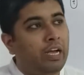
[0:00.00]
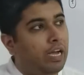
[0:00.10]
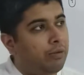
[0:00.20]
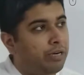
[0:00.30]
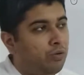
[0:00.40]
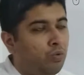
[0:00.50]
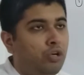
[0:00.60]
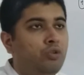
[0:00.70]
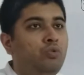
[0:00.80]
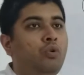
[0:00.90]
I might
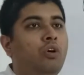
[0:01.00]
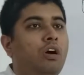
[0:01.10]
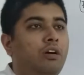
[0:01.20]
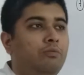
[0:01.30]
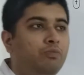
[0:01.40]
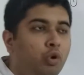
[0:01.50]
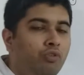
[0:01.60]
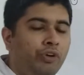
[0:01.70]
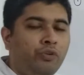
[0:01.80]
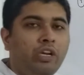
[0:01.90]
want to
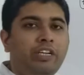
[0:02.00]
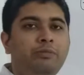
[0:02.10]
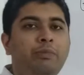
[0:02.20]
overutilize